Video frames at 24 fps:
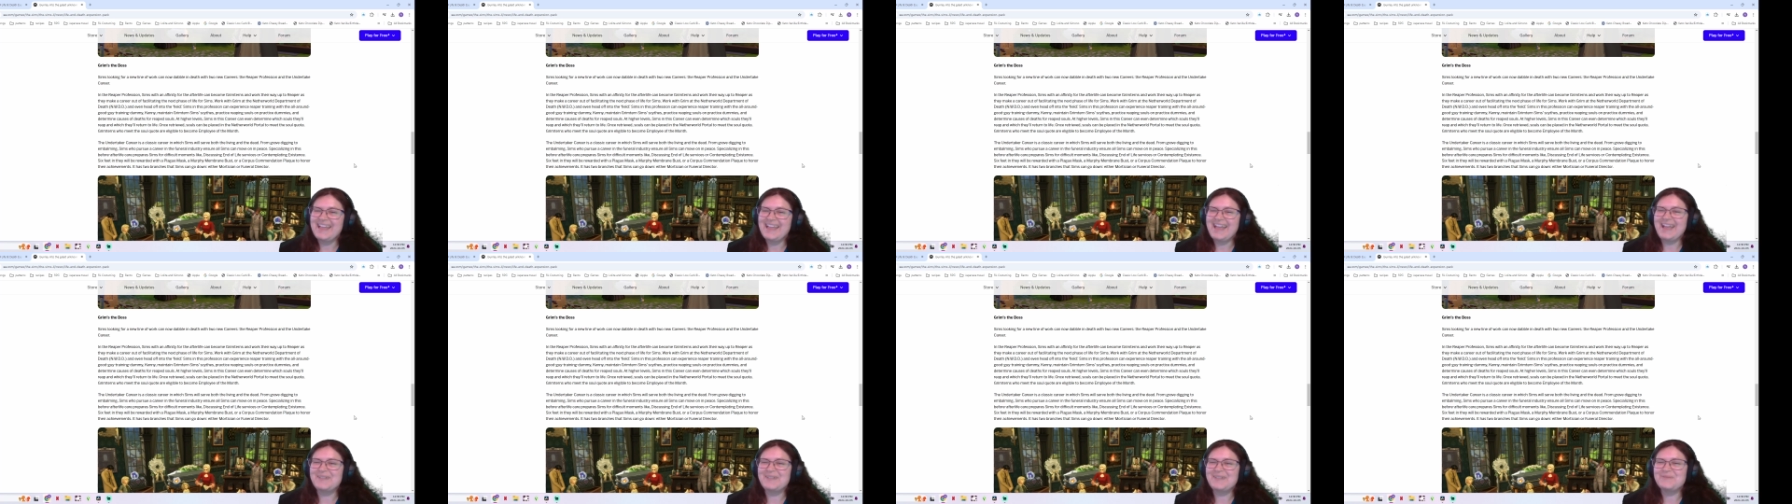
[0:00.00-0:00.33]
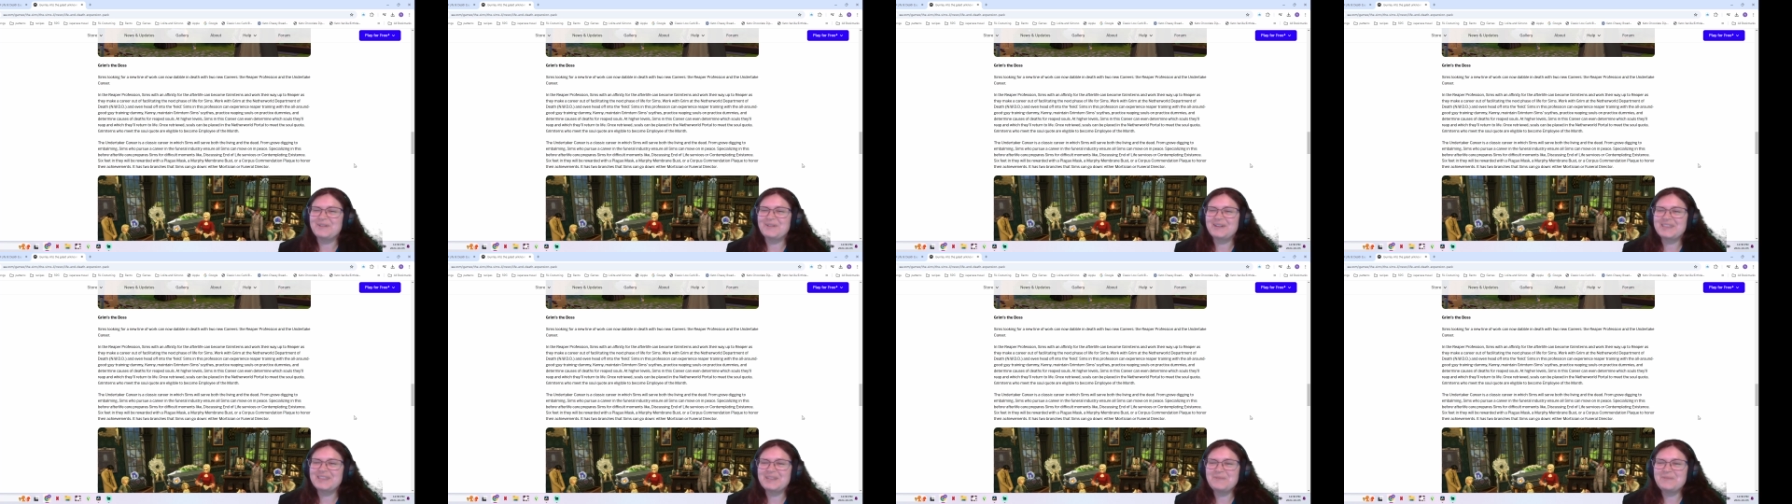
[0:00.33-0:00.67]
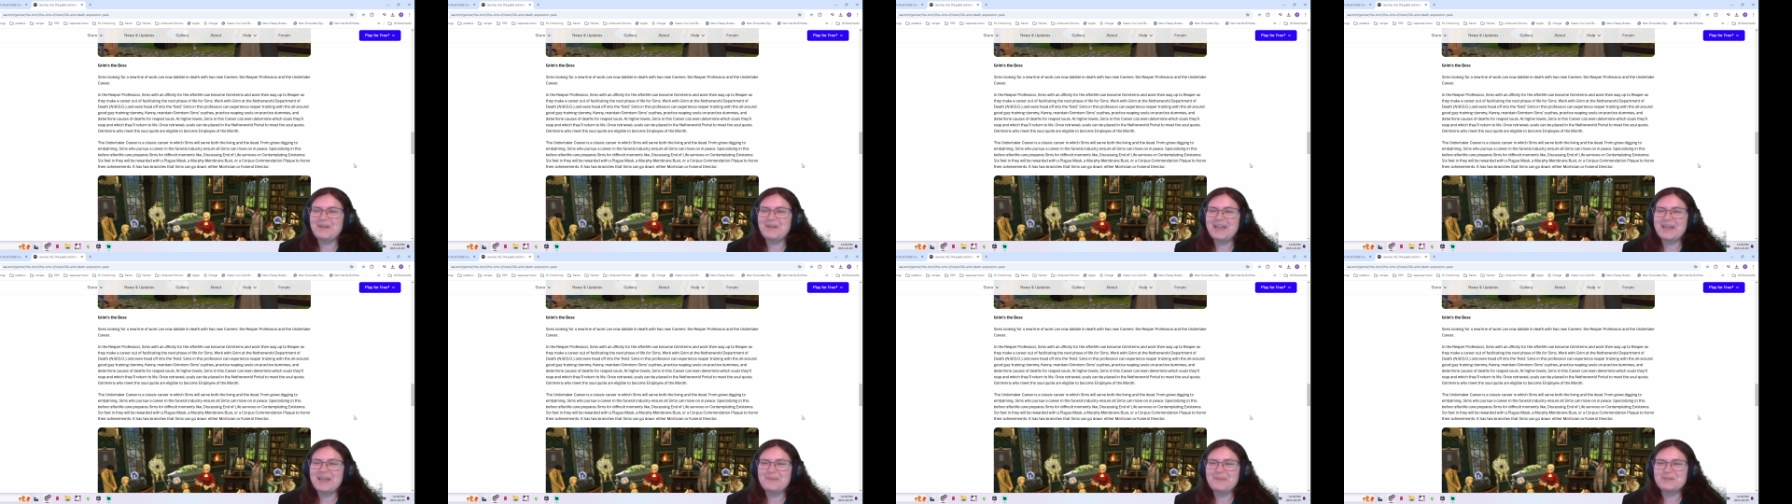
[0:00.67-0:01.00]
and work their
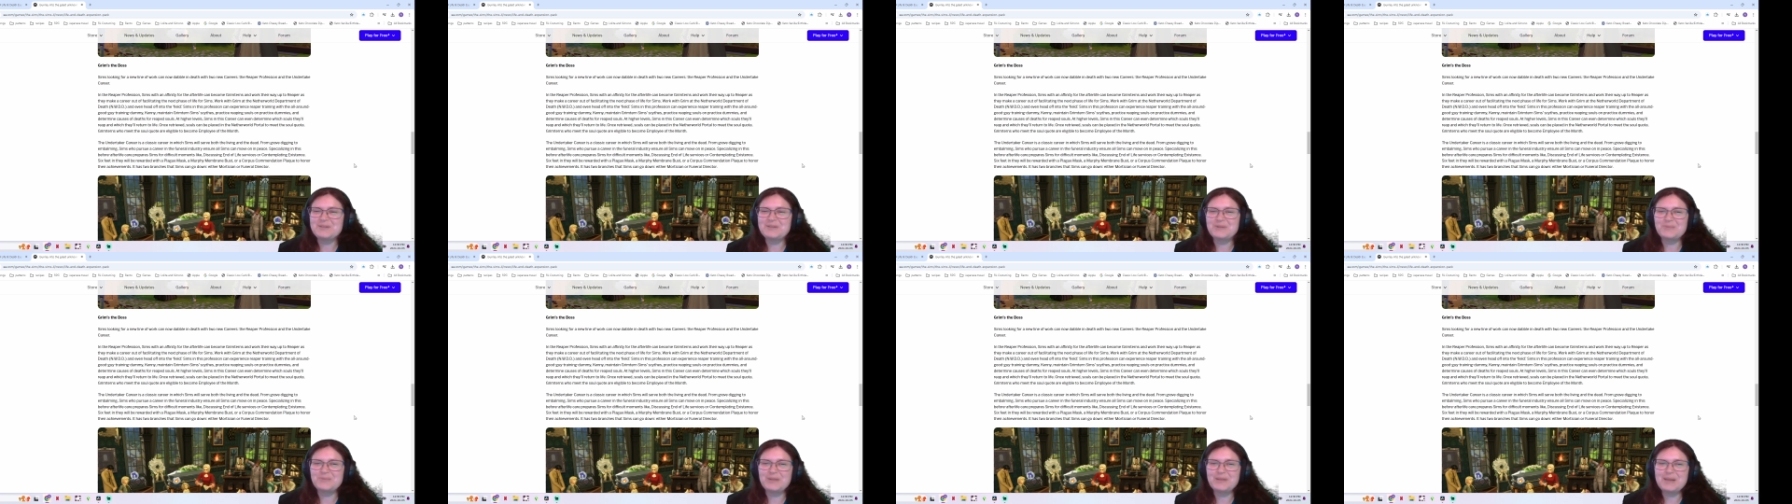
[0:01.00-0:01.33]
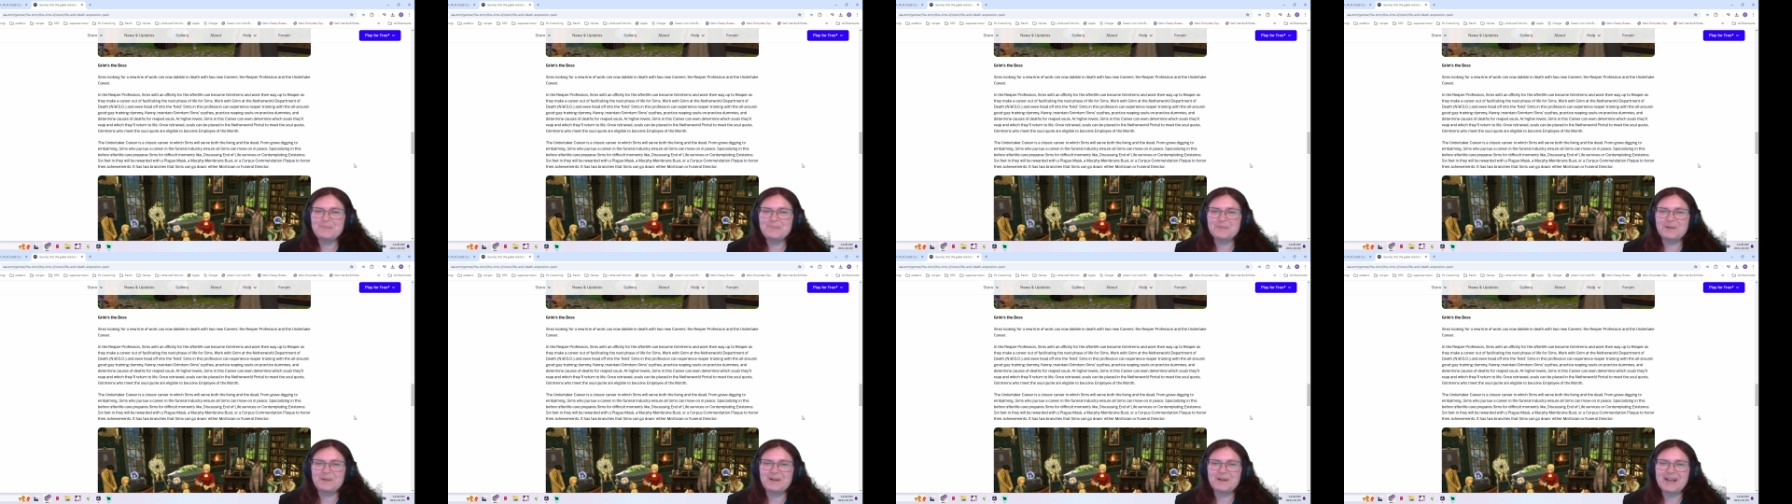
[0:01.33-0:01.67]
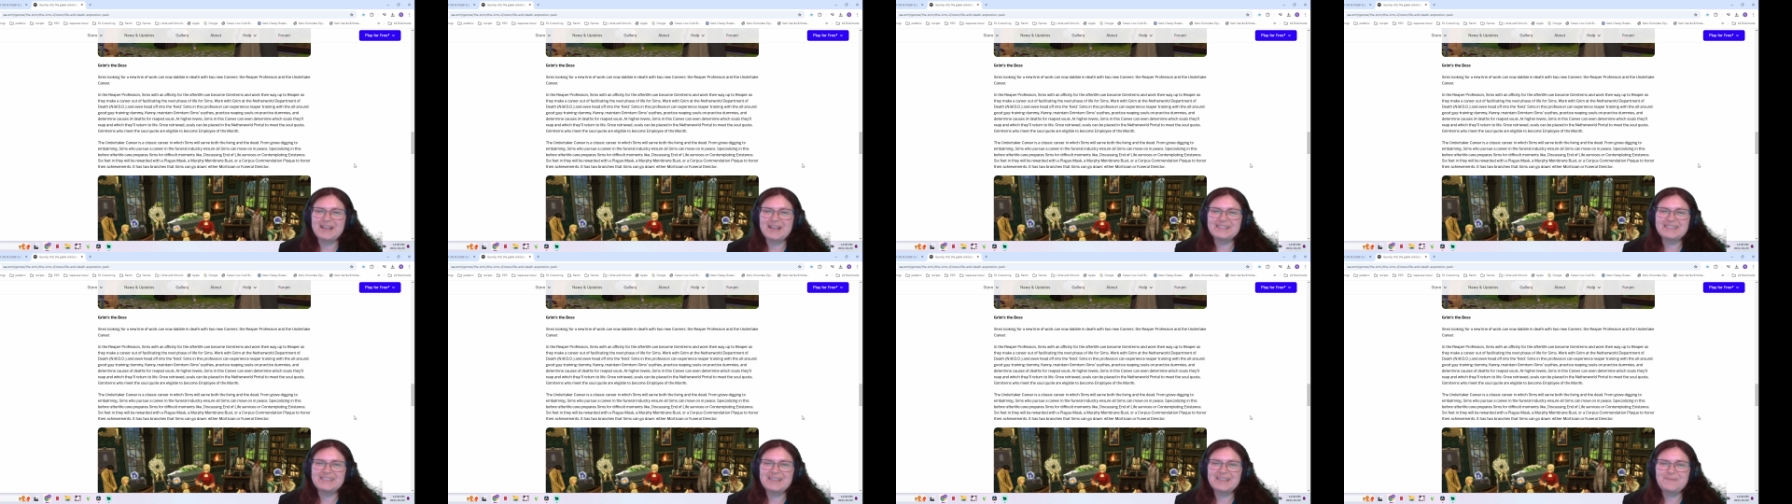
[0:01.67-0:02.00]
way up to Reaper
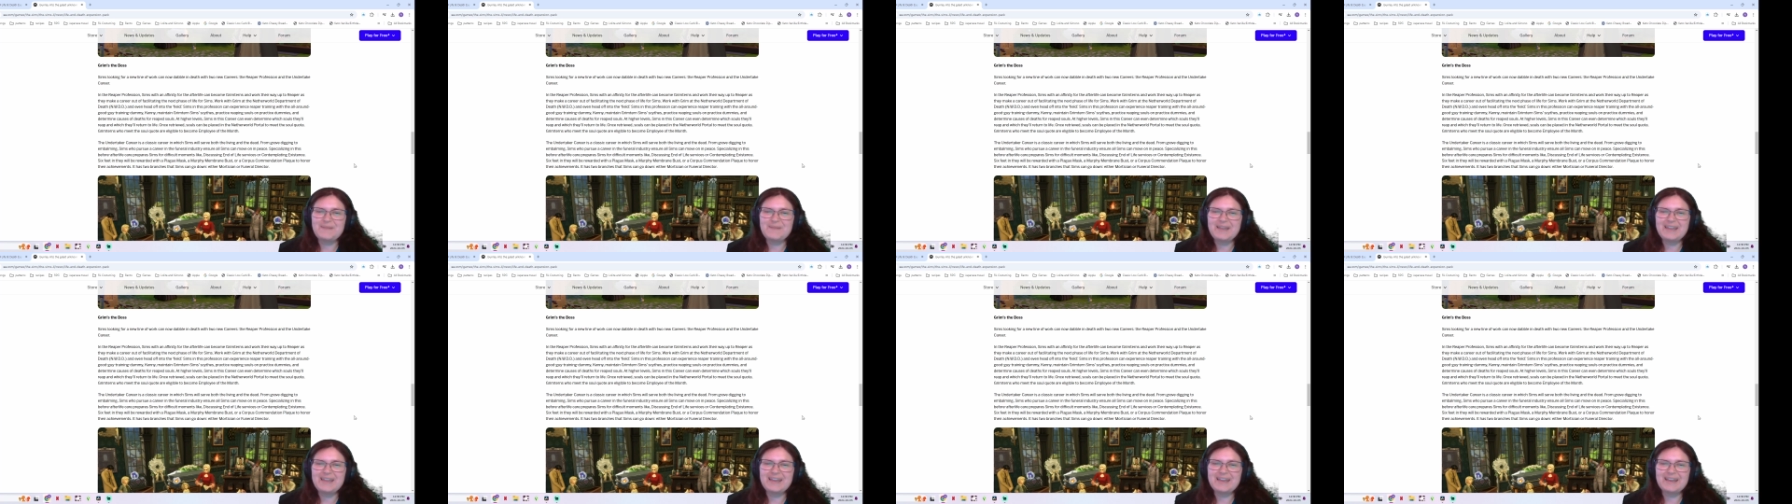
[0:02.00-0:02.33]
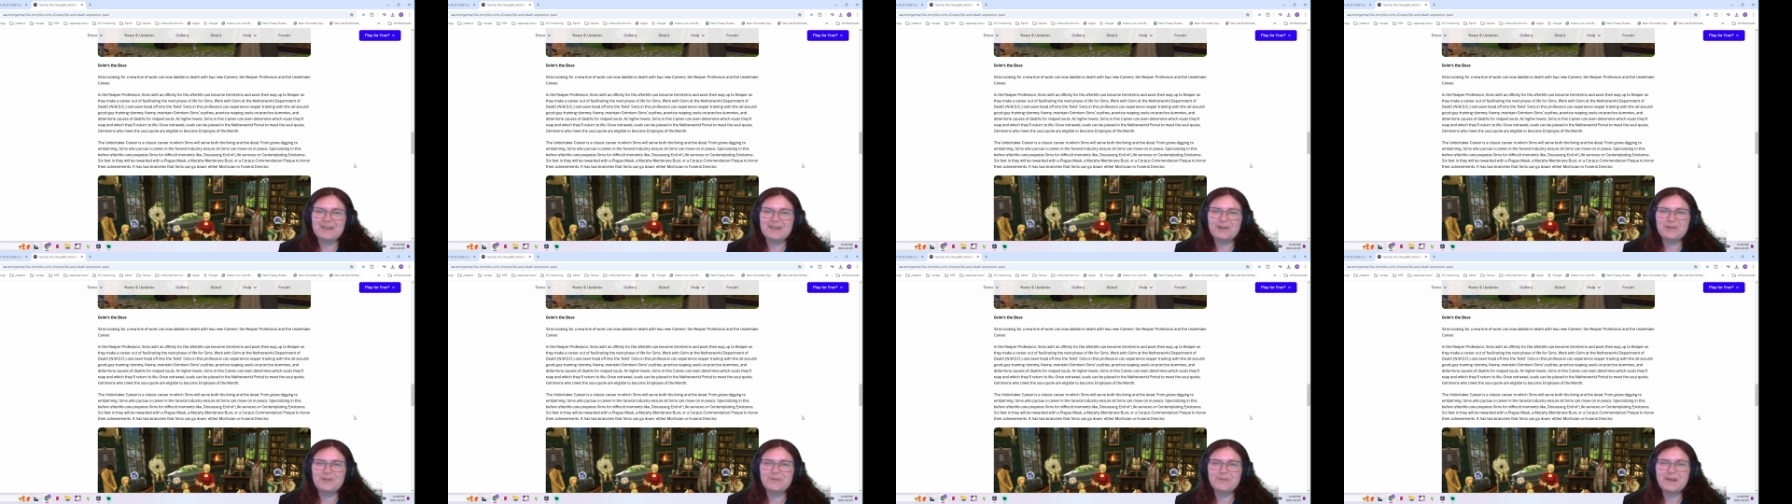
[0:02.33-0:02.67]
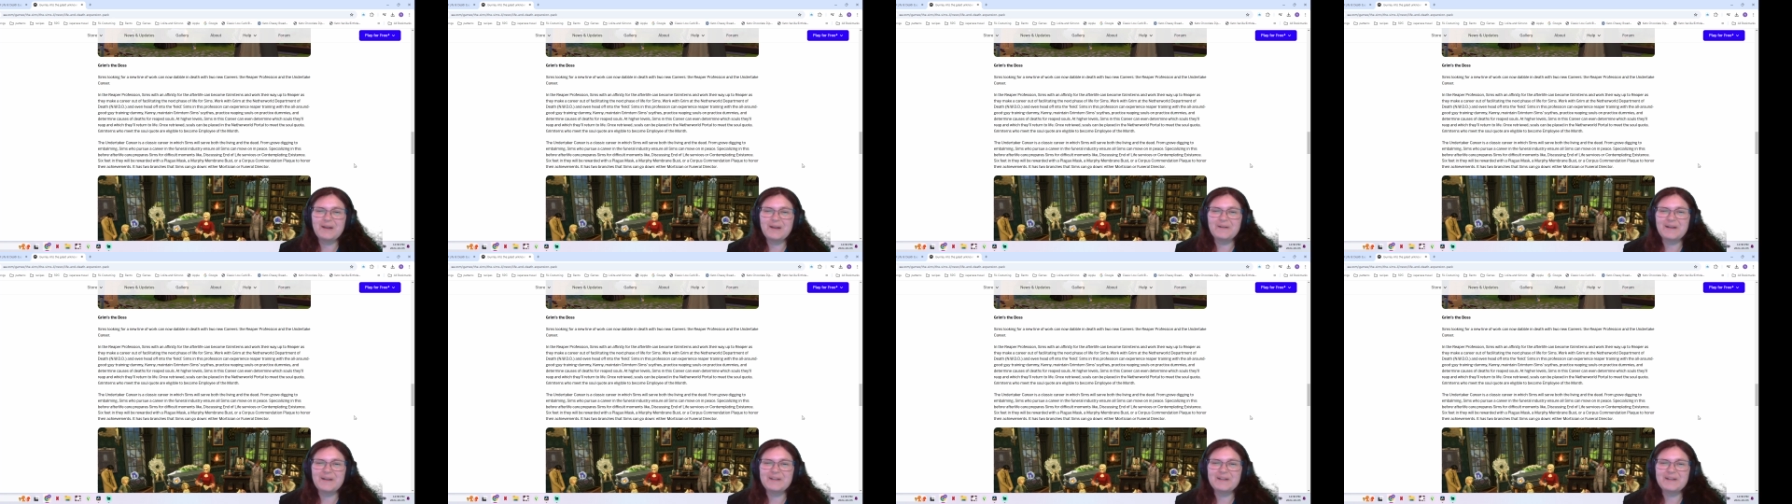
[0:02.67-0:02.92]
as they make a career